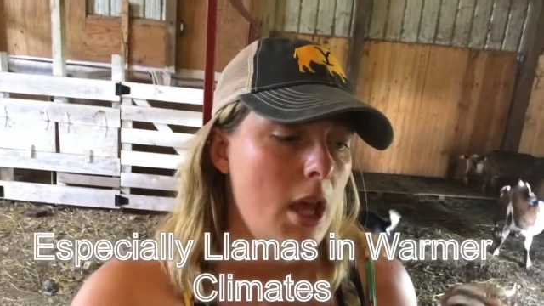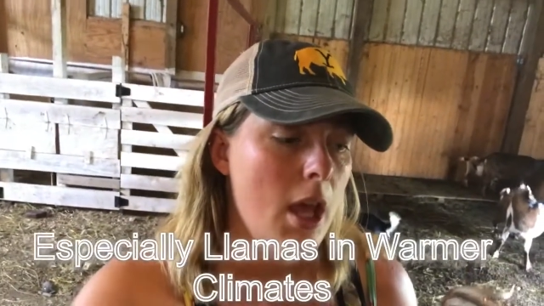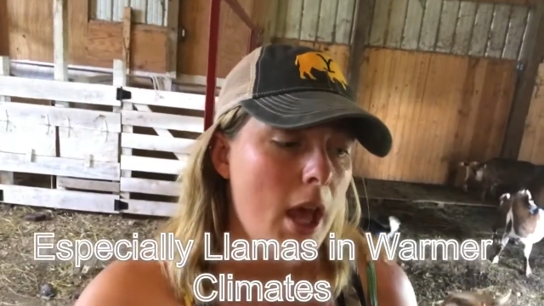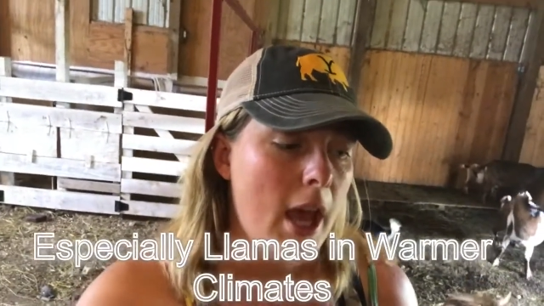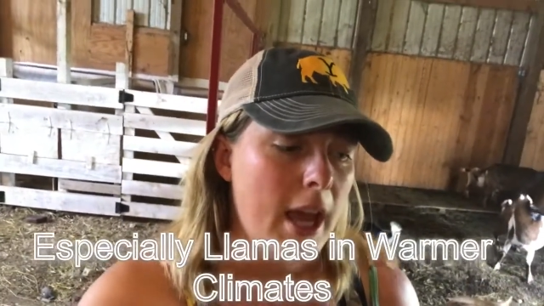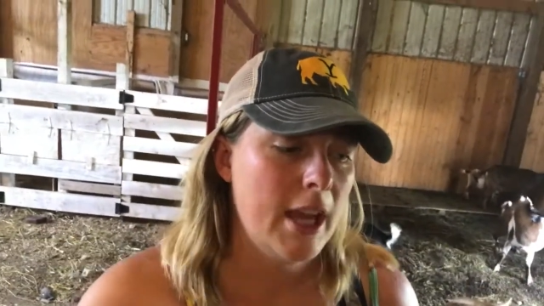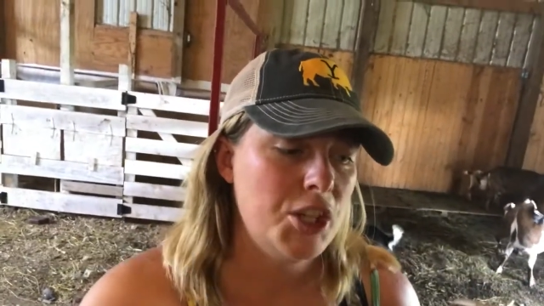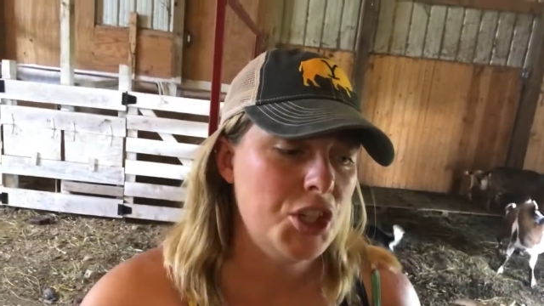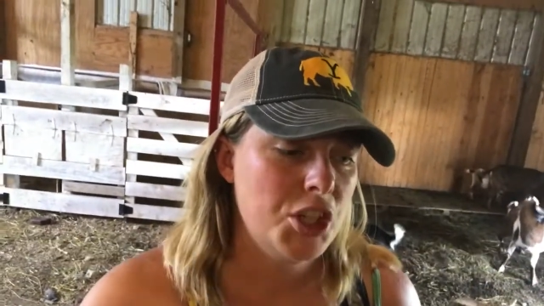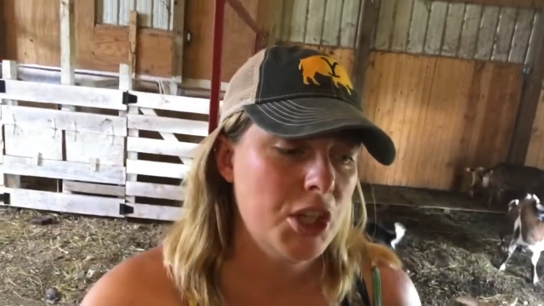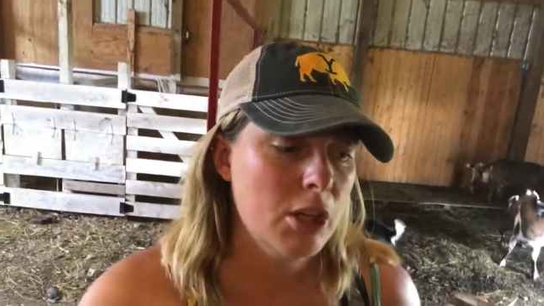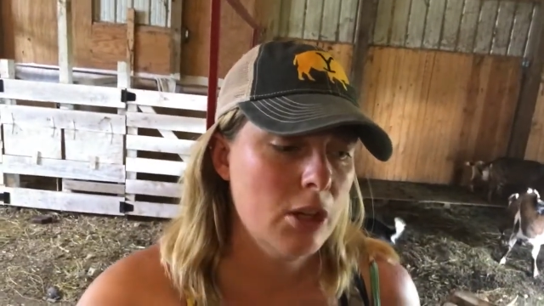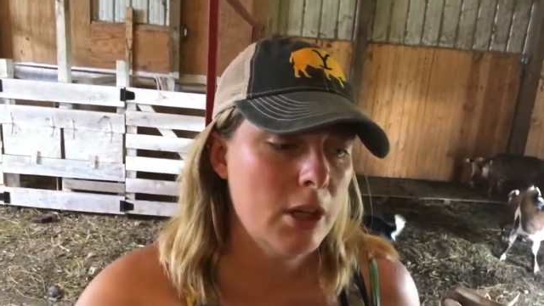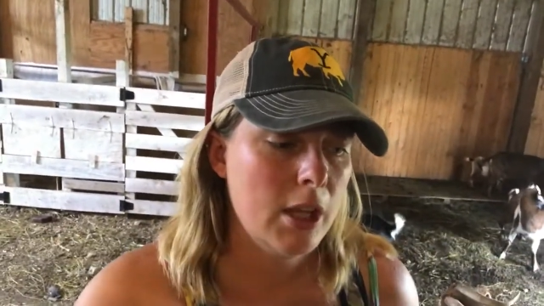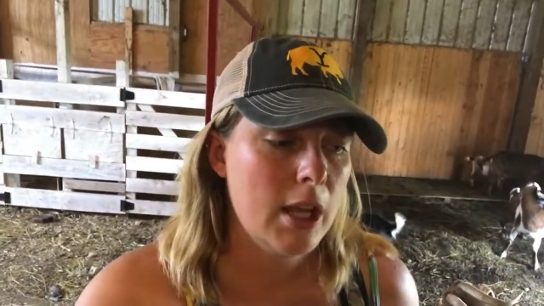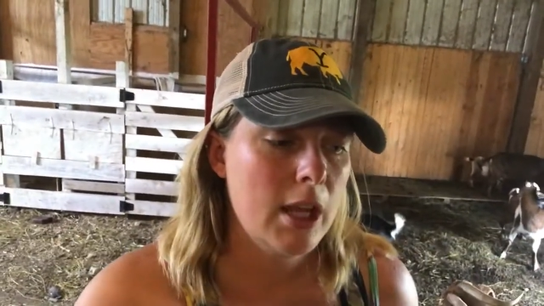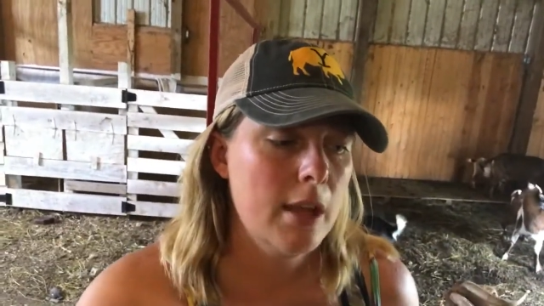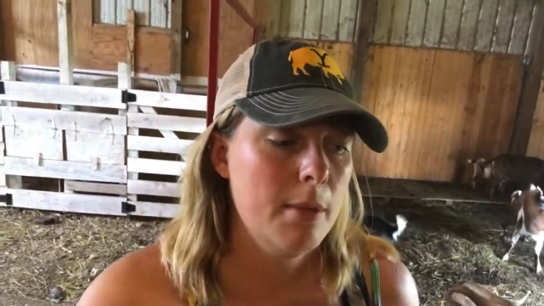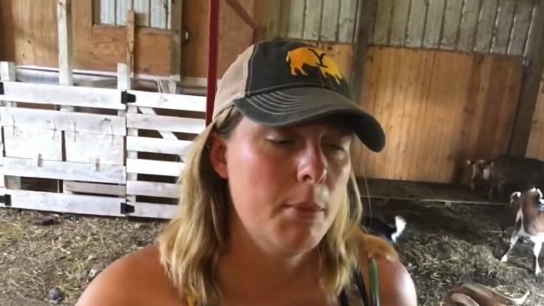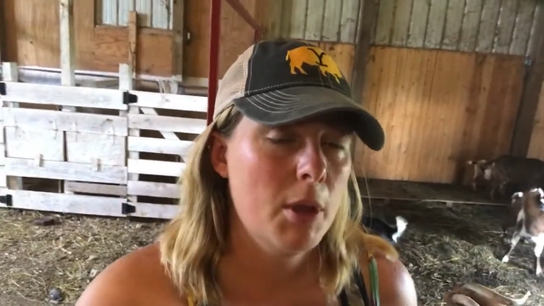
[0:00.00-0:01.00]
I sheared
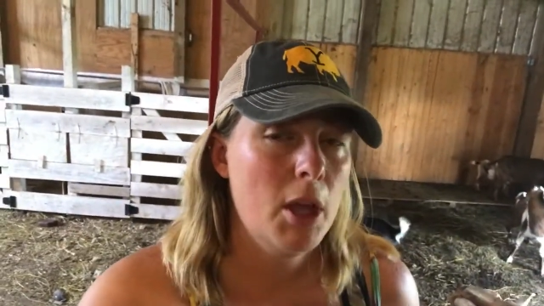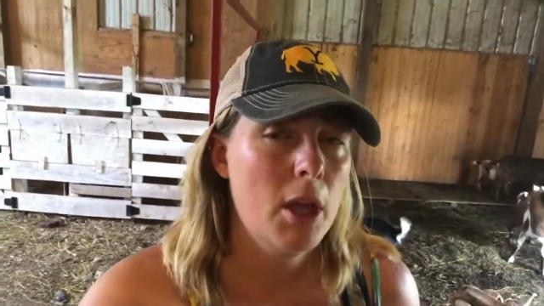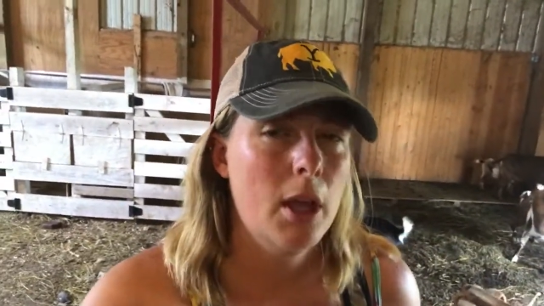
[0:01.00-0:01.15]
him